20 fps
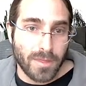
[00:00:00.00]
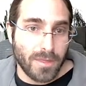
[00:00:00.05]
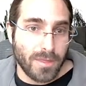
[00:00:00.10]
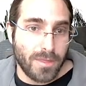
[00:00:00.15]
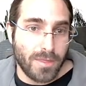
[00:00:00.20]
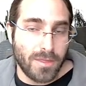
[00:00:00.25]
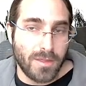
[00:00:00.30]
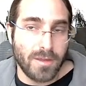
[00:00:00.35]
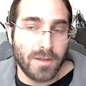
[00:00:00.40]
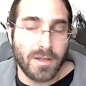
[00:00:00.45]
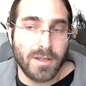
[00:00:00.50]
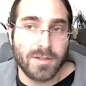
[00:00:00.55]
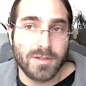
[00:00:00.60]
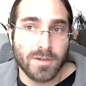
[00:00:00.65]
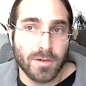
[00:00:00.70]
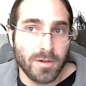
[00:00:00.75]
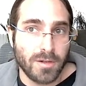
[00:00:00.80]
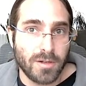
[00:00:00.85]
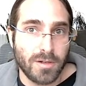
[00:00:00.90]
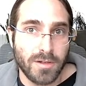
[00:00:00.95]
the
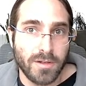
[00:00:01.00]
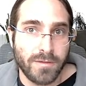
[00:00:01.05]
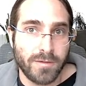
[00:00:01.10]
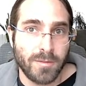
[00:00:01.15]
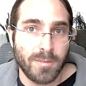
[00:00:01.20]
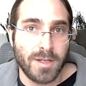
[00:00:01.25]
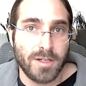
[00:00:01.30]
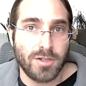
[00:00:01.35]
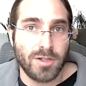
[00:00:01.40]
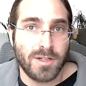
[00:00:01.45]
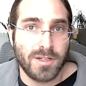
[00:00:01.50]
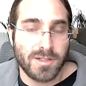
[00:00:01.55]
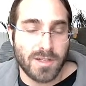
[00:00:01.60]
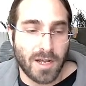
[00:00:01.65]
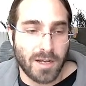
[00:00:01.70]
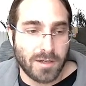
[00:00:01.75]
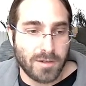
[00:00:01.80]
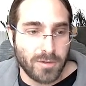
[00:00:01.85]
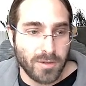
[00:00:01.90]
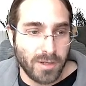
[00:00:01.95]
historical information is
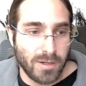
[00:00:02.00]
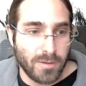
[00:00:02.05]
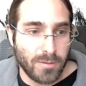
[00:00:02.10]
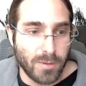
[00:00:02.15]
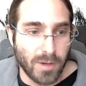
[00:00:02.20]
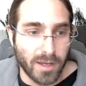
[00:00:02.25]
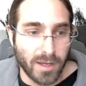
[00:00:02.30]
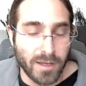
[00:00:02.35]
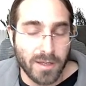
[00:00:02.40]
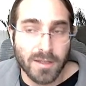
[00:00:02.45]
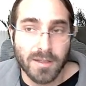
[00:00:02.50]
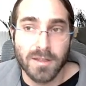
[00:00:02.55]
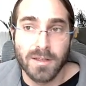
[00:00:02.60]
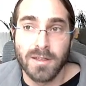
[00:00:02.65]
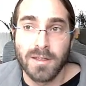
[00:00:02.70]
not going away.